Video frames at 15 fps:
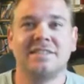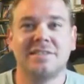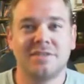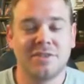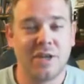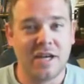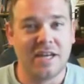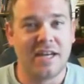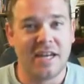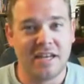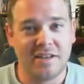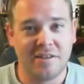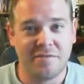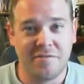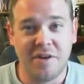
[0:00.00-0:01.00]
trying to
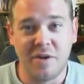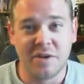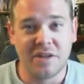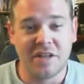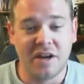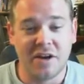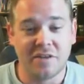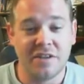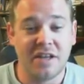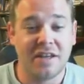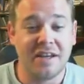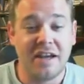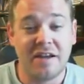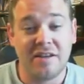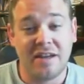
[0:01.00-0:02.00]
get the phone in there, and then
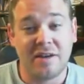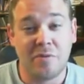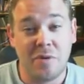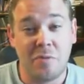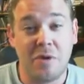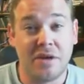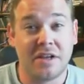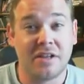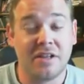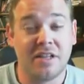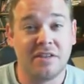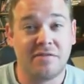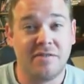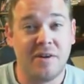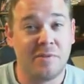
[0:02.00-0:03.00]
I wanted to clean
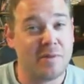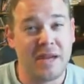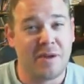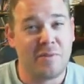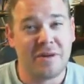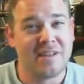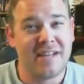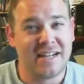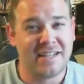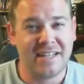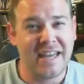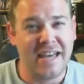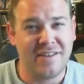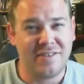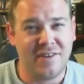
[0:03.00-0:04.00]
the phone, but I don't want to take the
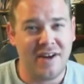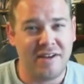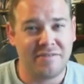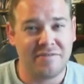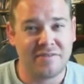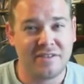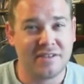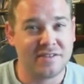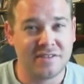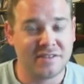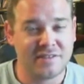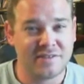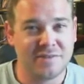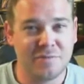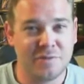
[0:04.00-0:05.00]
case off because
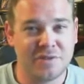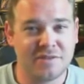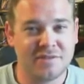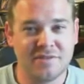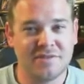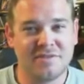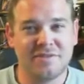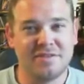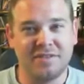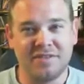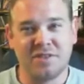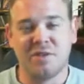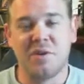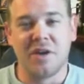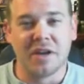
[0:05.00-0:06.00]
it was just
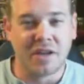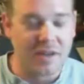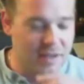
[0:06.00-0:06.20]
annoying.